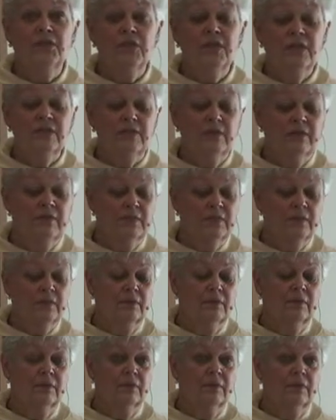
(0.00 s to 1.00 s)
Jesus,
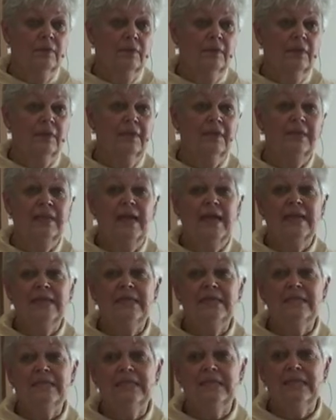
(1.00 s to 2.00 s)

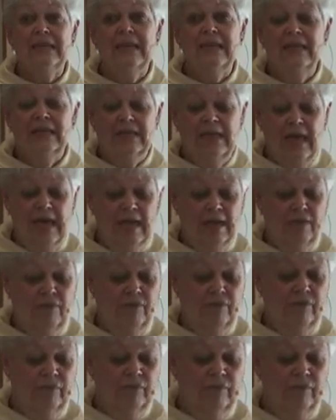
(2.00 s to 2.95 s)
light and life.